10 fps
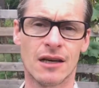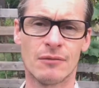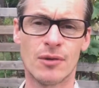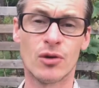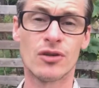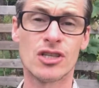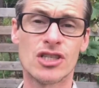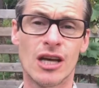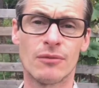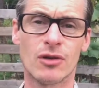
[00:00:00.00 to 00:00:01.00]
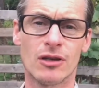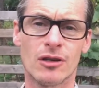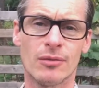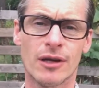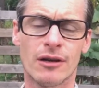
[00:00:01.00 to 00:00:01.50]
Maybe go to the gym, do a
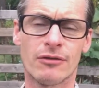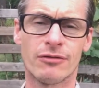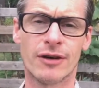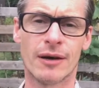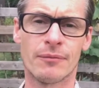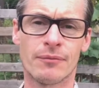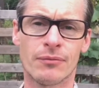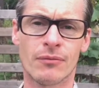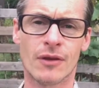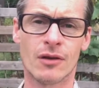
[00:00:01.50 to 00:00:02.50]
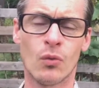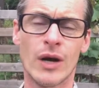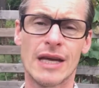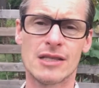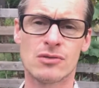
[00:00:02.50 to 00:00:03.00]
little bit of um,
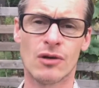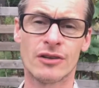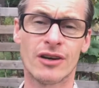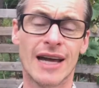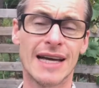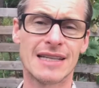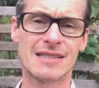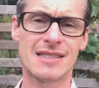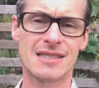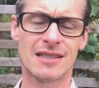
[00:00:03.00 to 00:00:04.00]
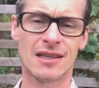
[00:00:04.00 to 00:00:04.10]
weights under guidance,